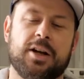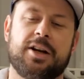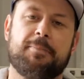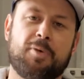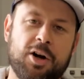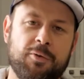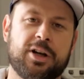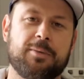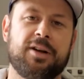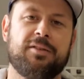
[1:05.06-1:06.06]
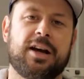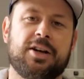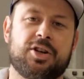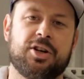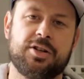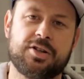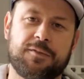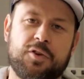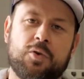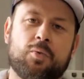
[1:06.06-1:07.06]
Now my recommendation is
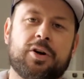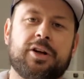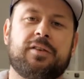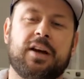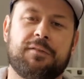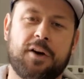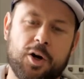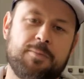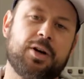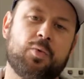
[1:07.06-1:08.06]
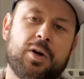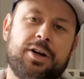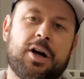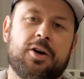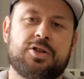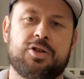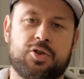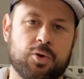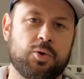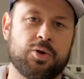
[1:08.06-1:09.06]
if you're wanting to have opening windows
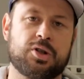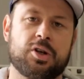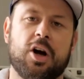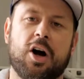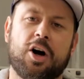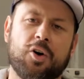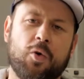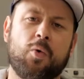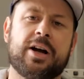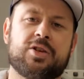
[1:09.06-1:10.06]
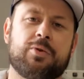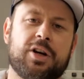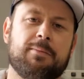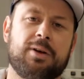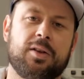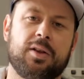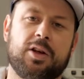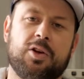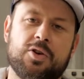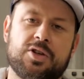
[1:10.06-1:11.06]
and doors, I'd always recommend that
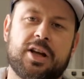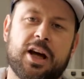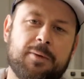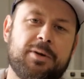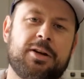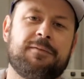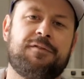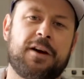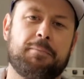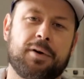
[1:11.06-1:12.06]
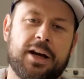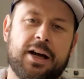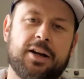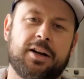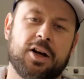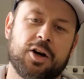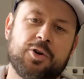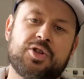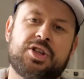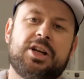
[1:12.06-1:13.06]
you use an aluminium fabricator
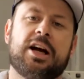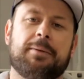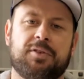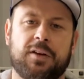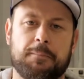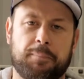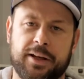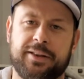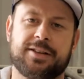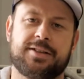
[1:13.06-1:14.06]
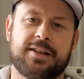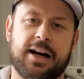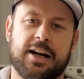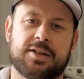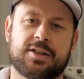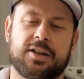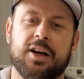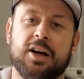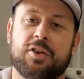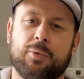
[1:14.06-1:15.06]
who's set up to complete this task.
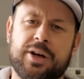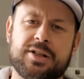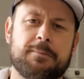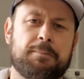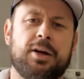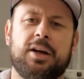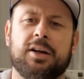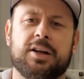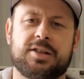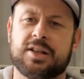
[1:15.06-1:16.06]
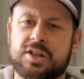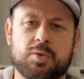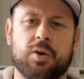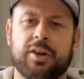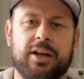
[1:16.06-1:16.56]
The reason being is this is what